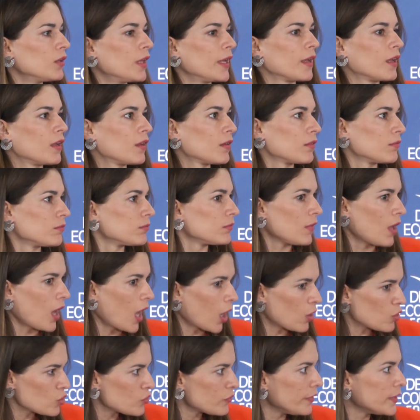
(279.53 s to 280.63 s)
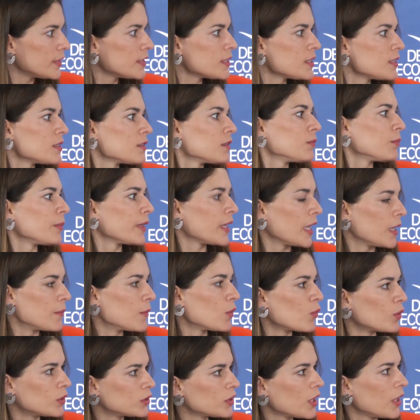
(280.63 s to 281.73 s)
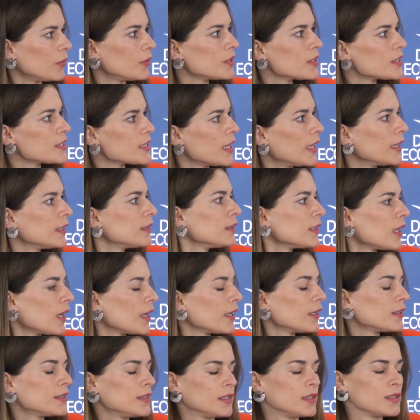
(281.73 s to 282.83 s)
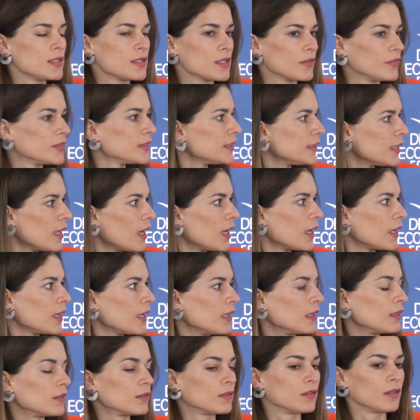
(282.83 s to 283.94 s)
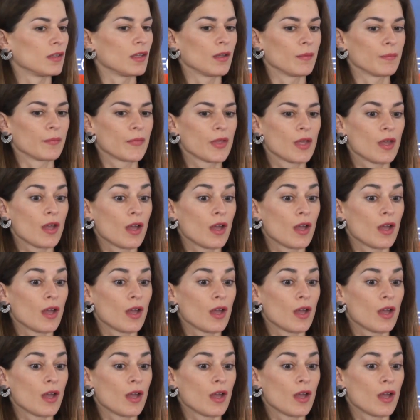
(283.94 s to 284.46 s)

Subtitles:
Like Auschwitz became a World Heritage Site in 1979, and